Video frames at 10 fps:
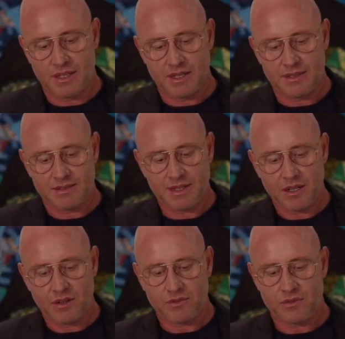
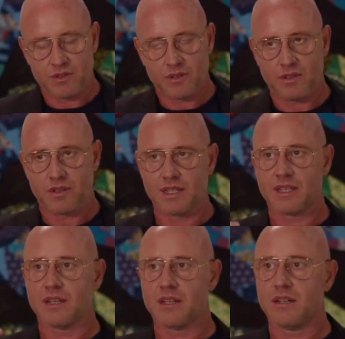instead of
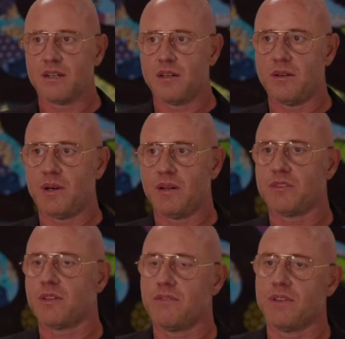thinking about
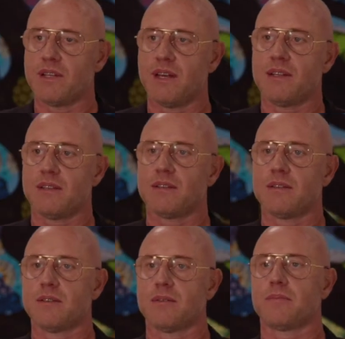something that
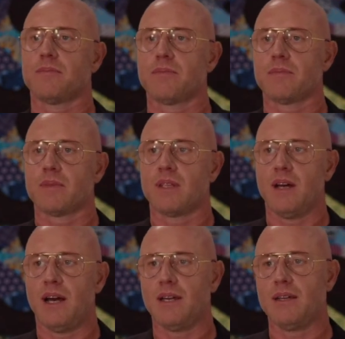
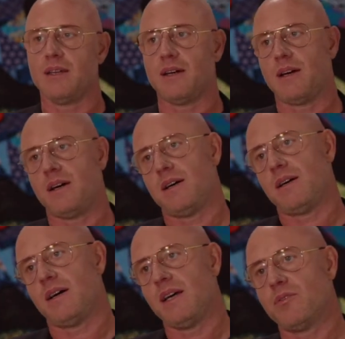I
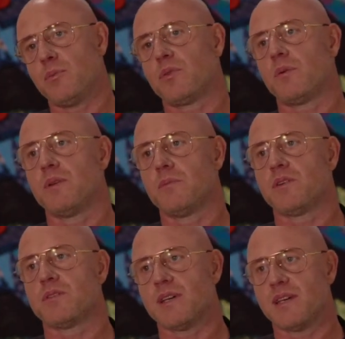have a problem
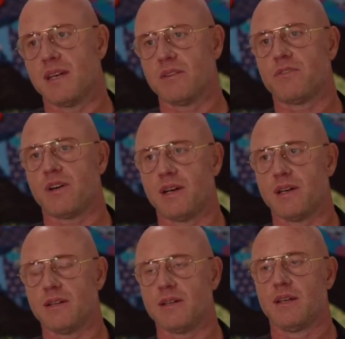because I can't
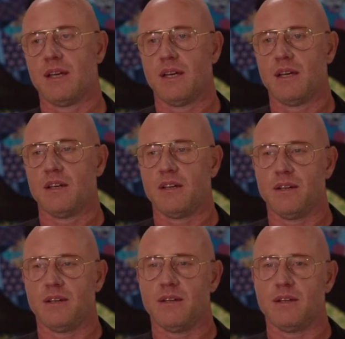find
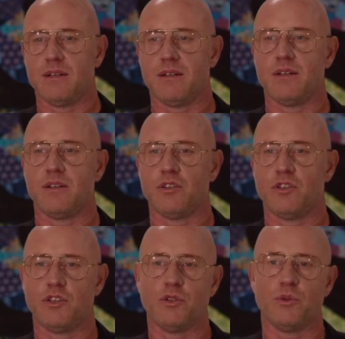a
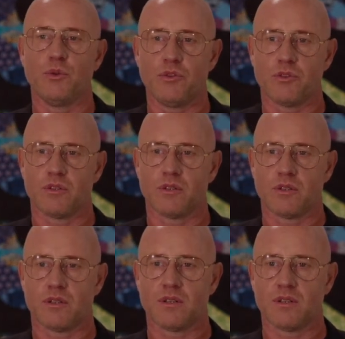juice
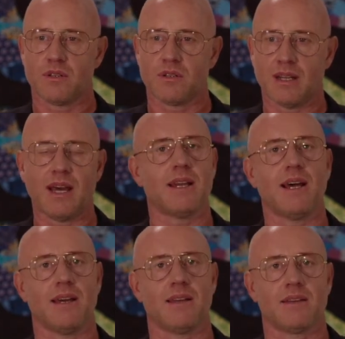that I
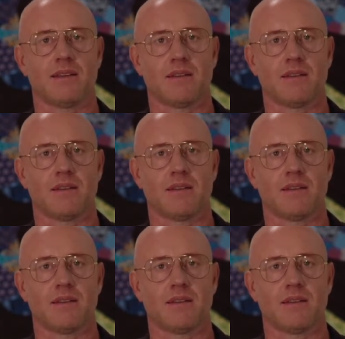like,